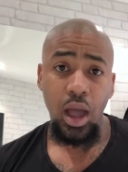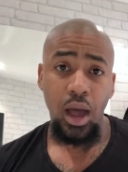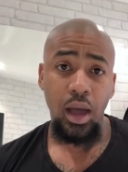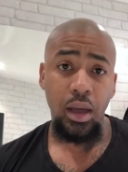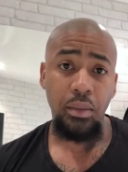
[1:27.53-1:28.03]

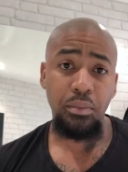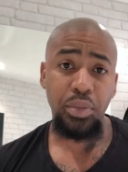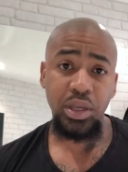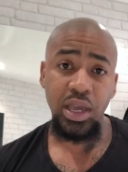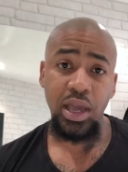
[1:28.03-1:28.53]
Um,
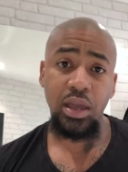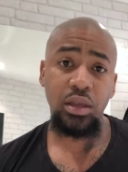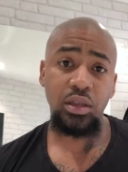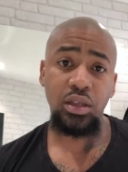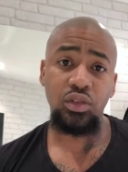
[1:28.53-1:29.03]
but yeah,
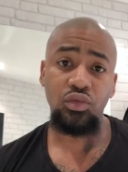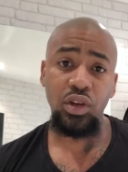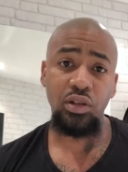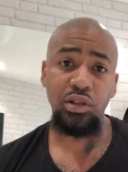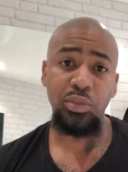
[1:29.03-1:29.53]
it's
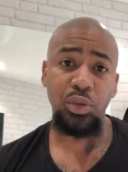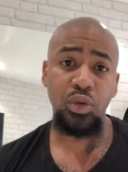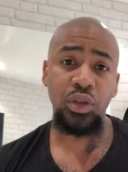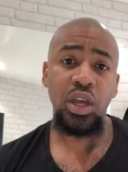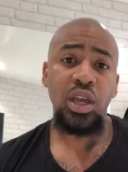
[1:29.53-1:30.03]
really, really
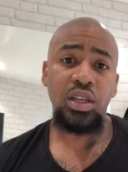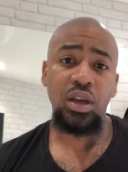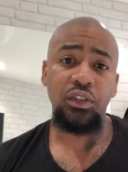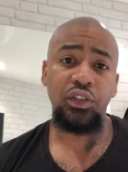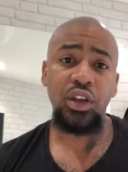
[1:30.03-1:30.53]
important.
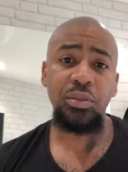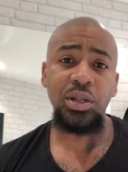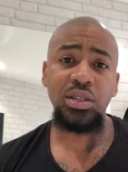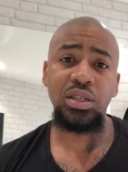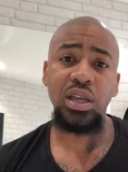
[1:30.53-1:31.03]
The other thing I'm
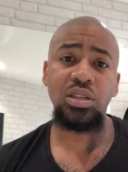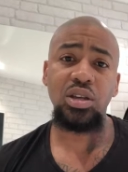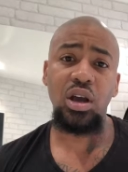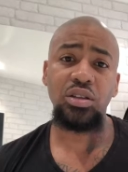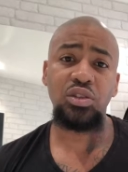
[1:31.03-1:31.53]
going to say to
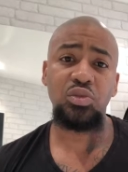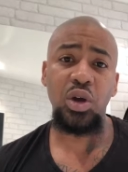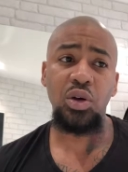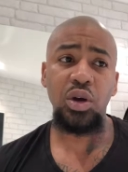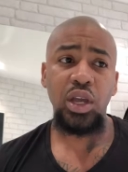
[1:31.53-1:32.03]
you guys as
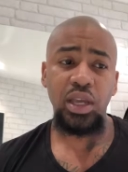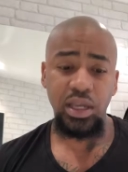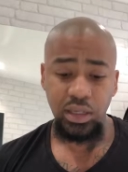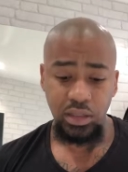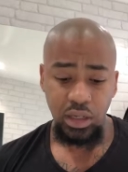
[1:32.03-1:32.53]
well
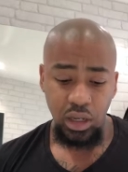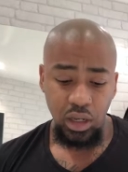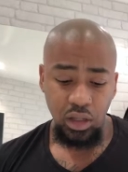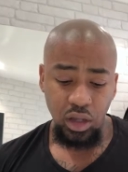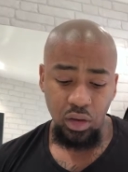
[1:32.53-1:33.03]
is
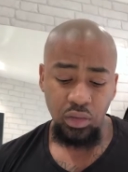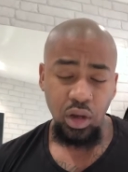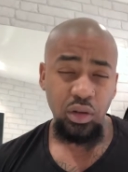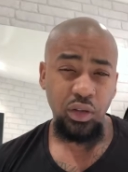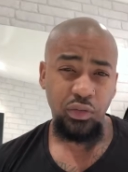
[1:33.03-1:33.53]
don't
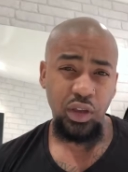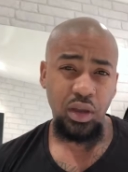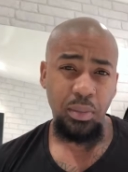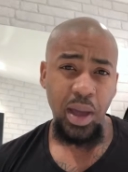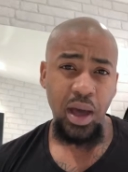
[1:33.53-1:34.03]
only
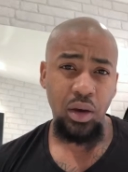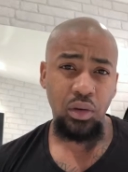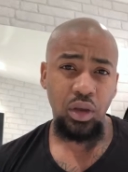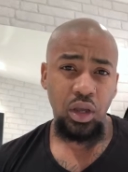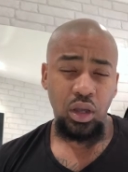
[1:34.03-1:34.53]
think
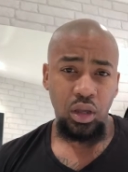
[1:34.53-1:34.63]
about